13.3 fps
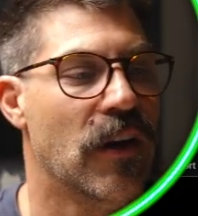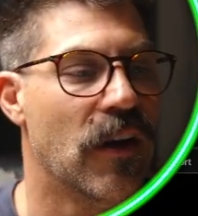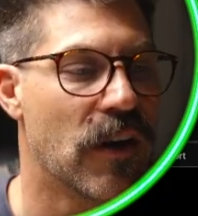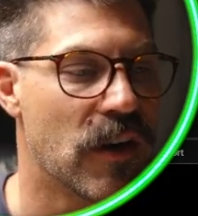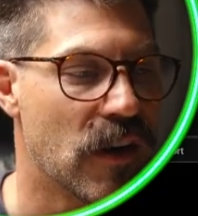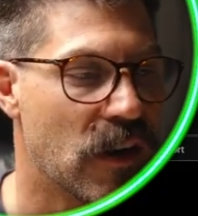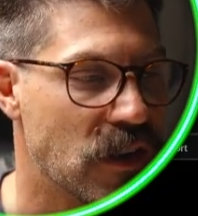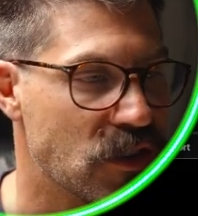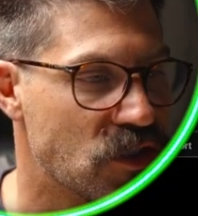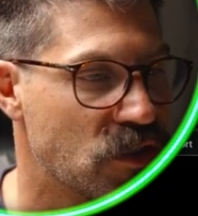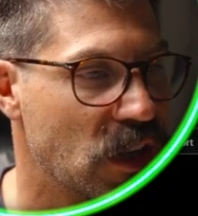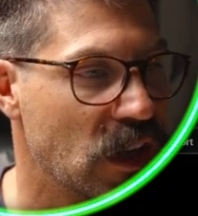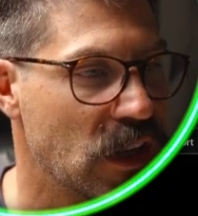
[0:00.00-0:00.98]
RR
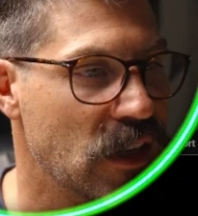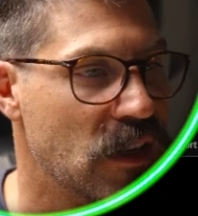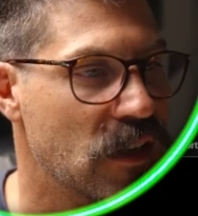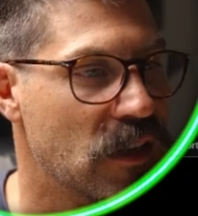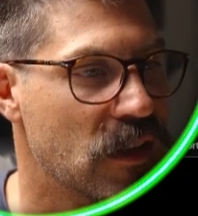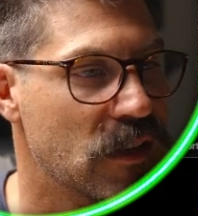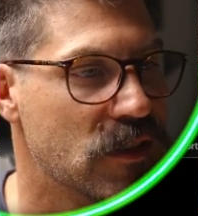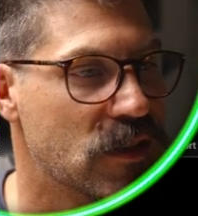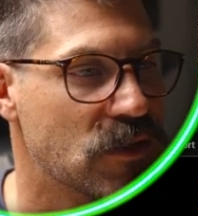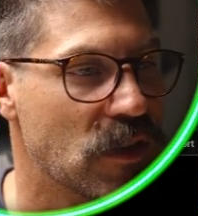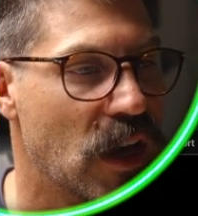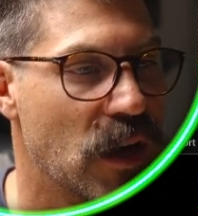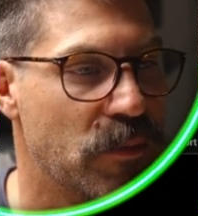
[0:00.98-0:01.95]
trade,
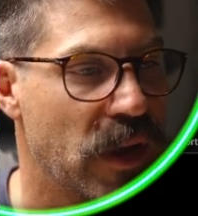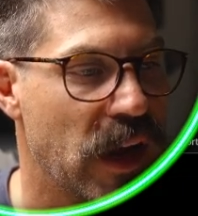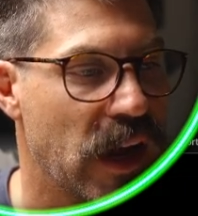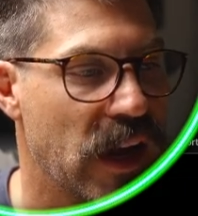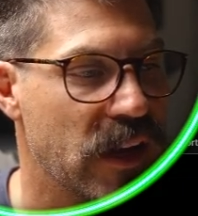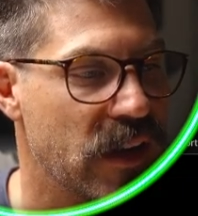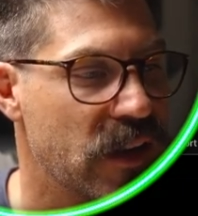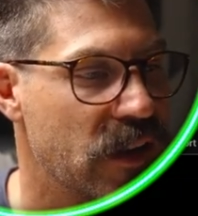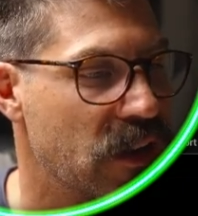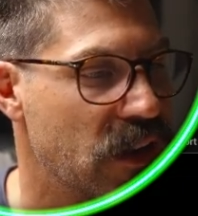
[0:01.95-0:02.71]
so not bad.